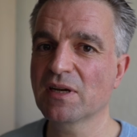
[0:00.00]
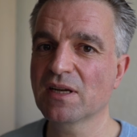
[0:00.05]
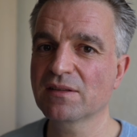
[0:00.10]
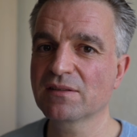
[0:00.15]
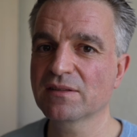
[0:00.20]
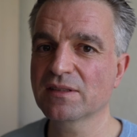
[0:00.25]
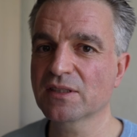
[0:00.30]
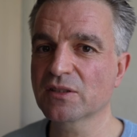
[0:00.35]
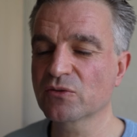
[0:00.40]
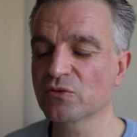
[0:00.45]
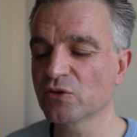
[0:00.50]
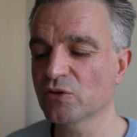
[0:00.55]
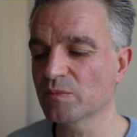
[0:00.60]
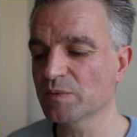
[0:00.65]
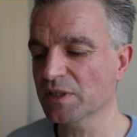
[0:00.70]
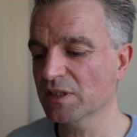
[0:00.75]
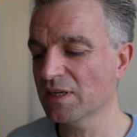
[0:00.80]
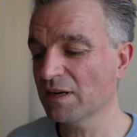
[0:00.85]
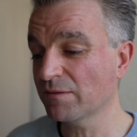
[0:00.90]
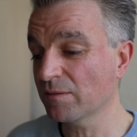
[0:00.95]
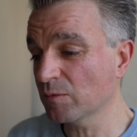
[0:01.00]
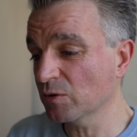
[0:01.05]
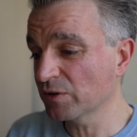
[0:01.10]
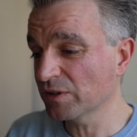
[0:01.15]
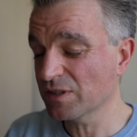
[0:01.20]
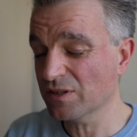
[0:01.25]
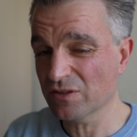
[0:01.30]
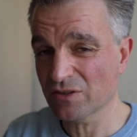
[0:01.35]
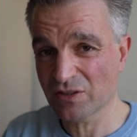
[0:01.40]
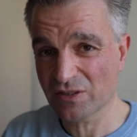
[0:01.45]
ethnic groups, and
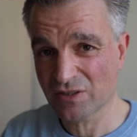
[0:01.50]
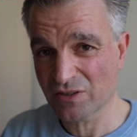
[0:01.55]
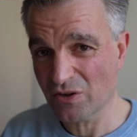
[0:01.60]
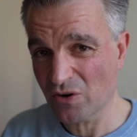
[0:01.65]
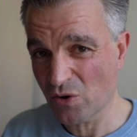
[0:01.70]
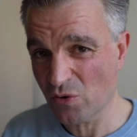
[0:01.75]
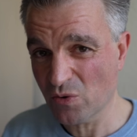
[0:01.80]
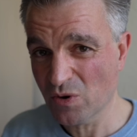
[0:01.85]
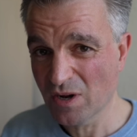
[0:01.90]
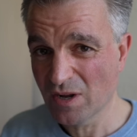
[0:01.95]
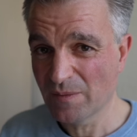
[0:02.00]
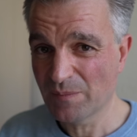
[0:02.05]
everybody is just so